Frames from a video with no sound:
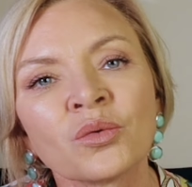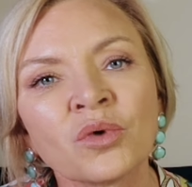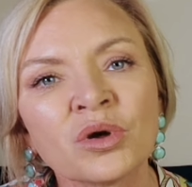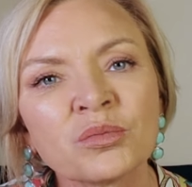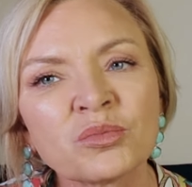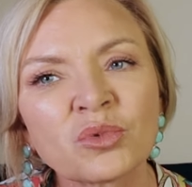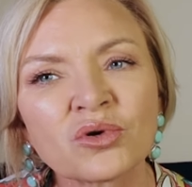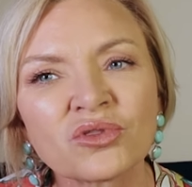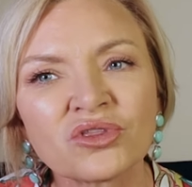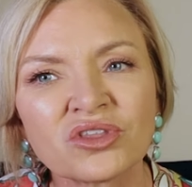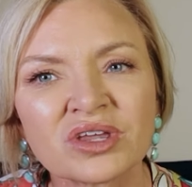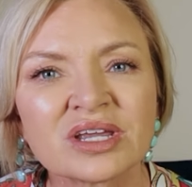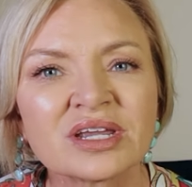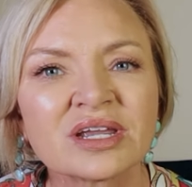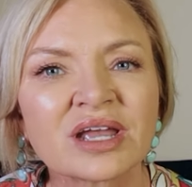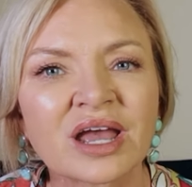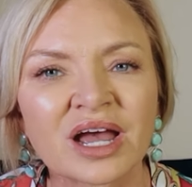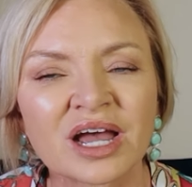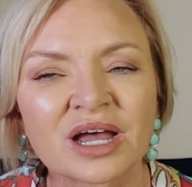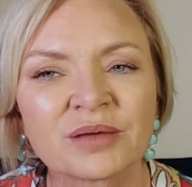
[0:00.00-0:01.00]
One more
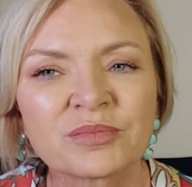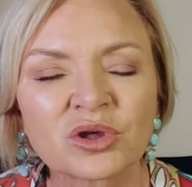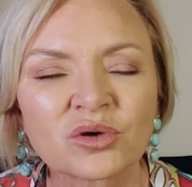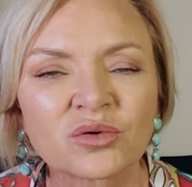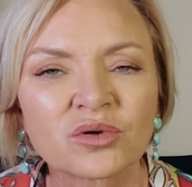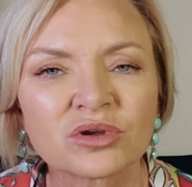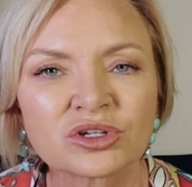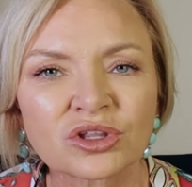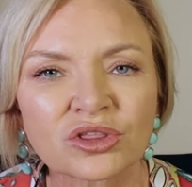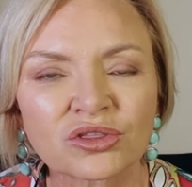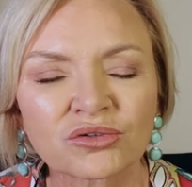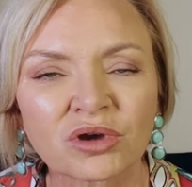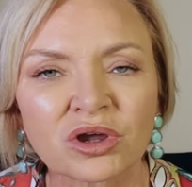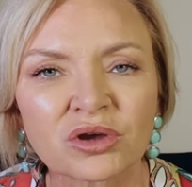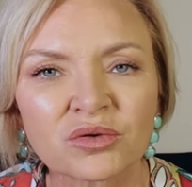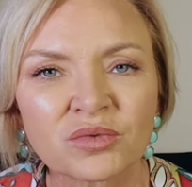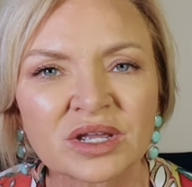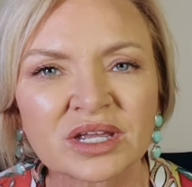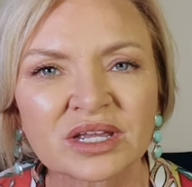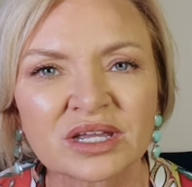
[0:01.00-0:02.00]
thing I'm going to
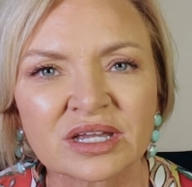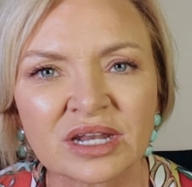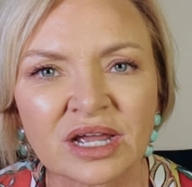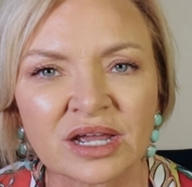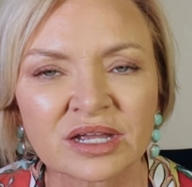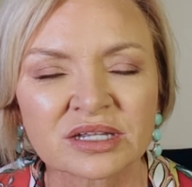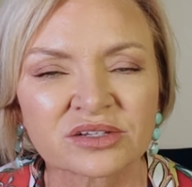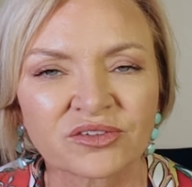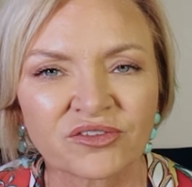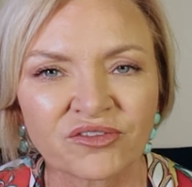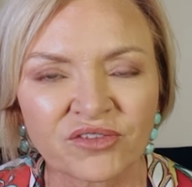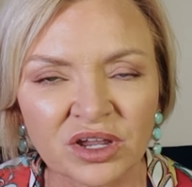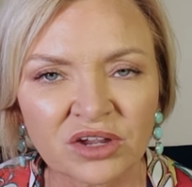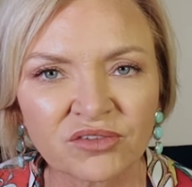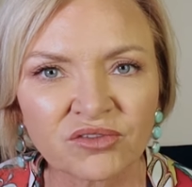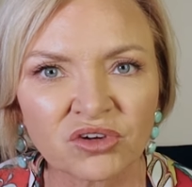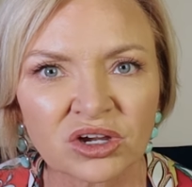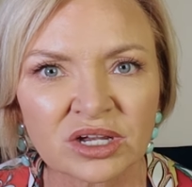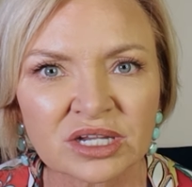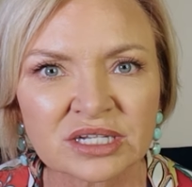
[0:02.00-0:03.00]
throw in as a
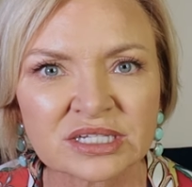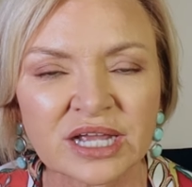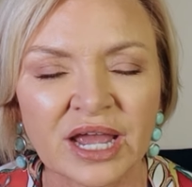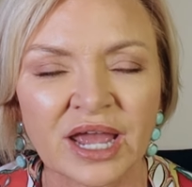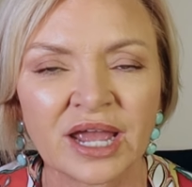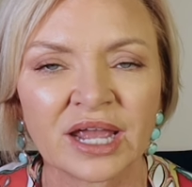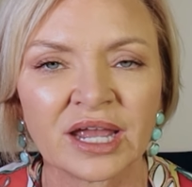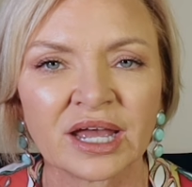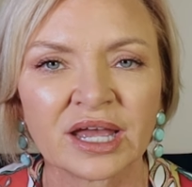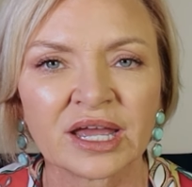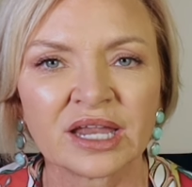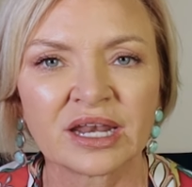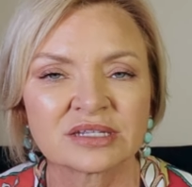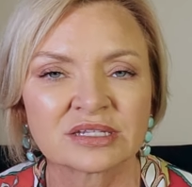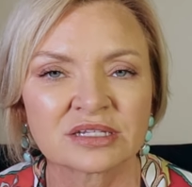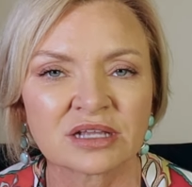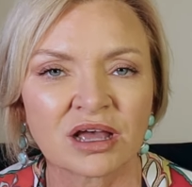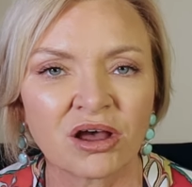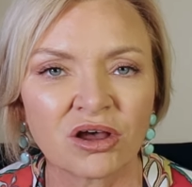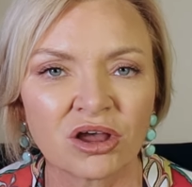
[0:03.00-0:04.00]
favorite, and I
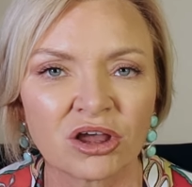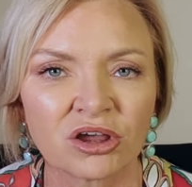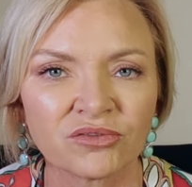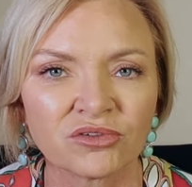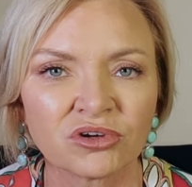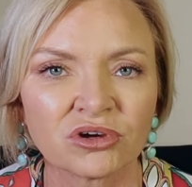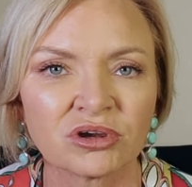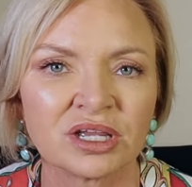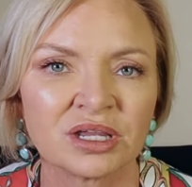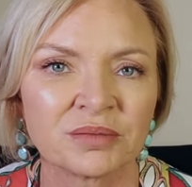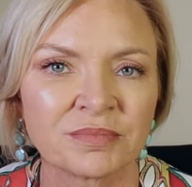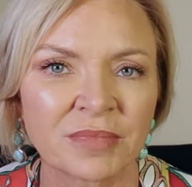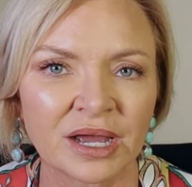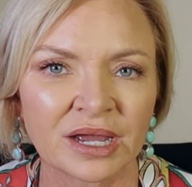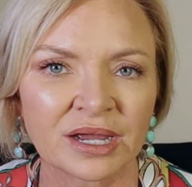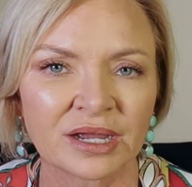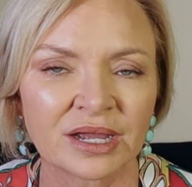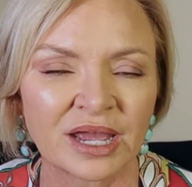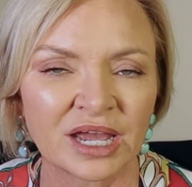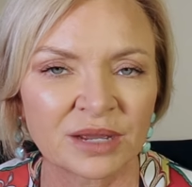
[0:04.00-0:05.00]
saw over in
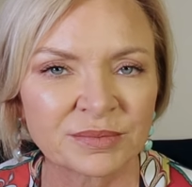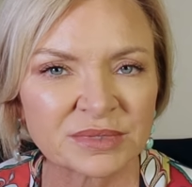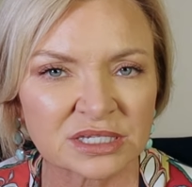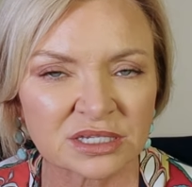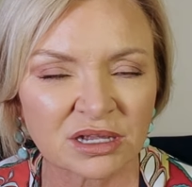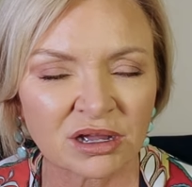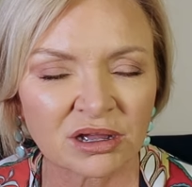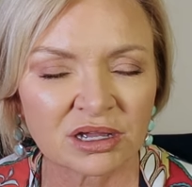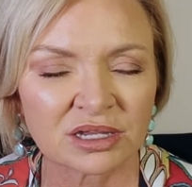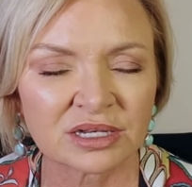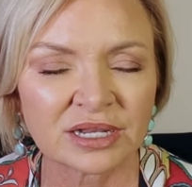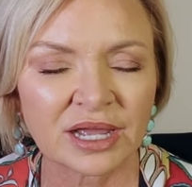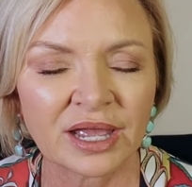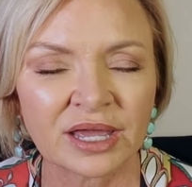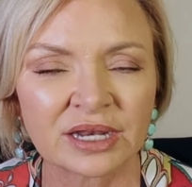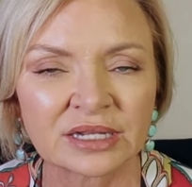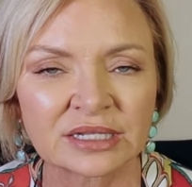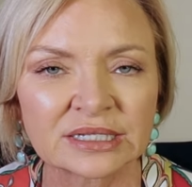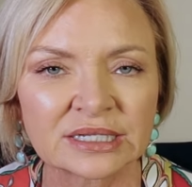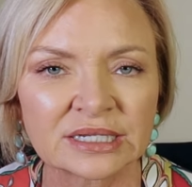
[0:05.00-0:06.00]
my Amazon
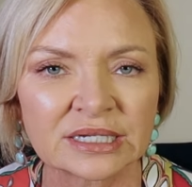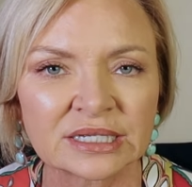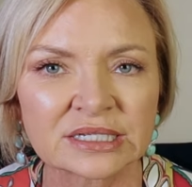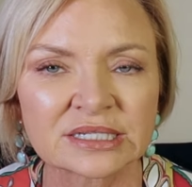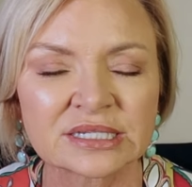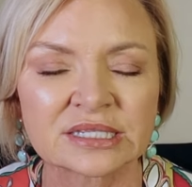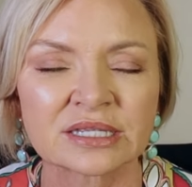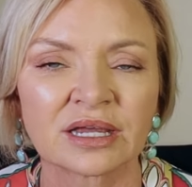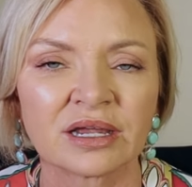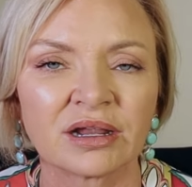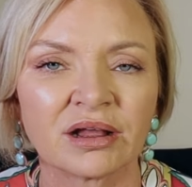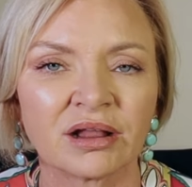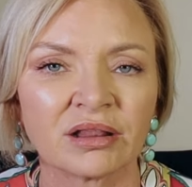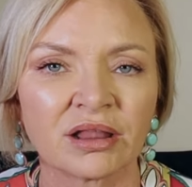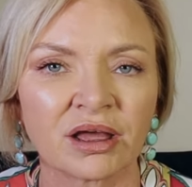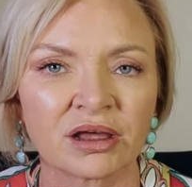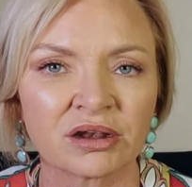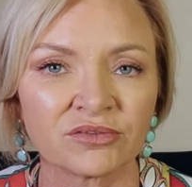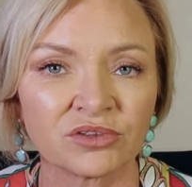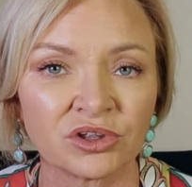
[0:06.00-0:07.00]
analytics that a
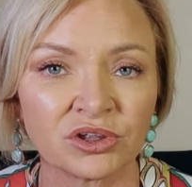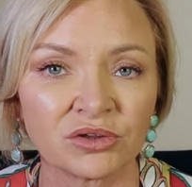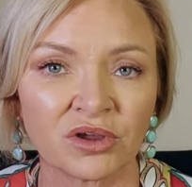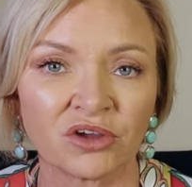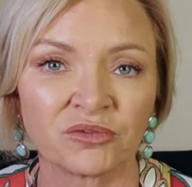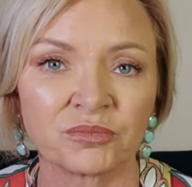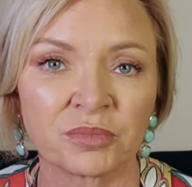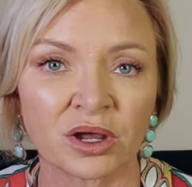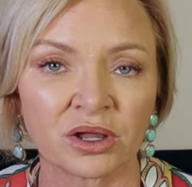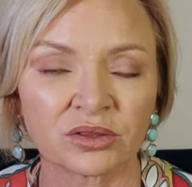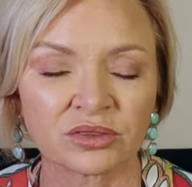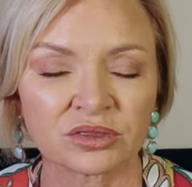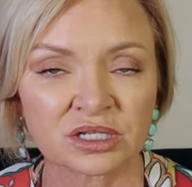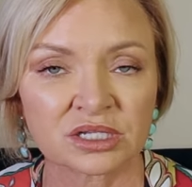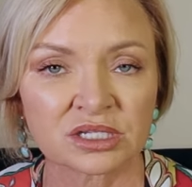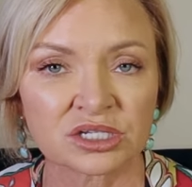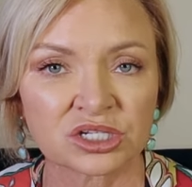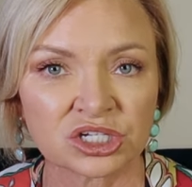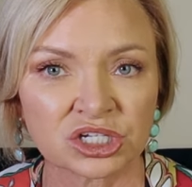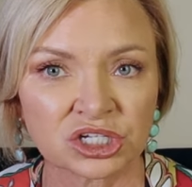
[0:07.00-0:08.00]
lot of you have bought
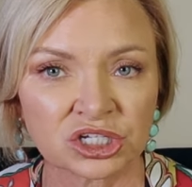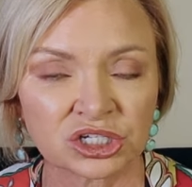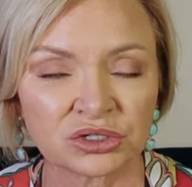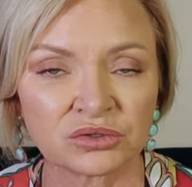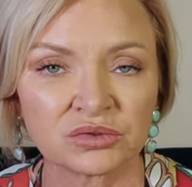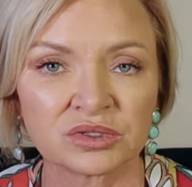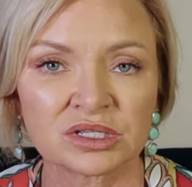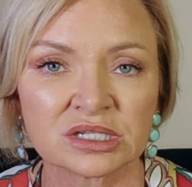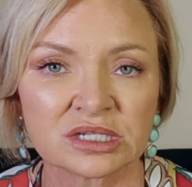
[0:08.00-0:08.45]
this too.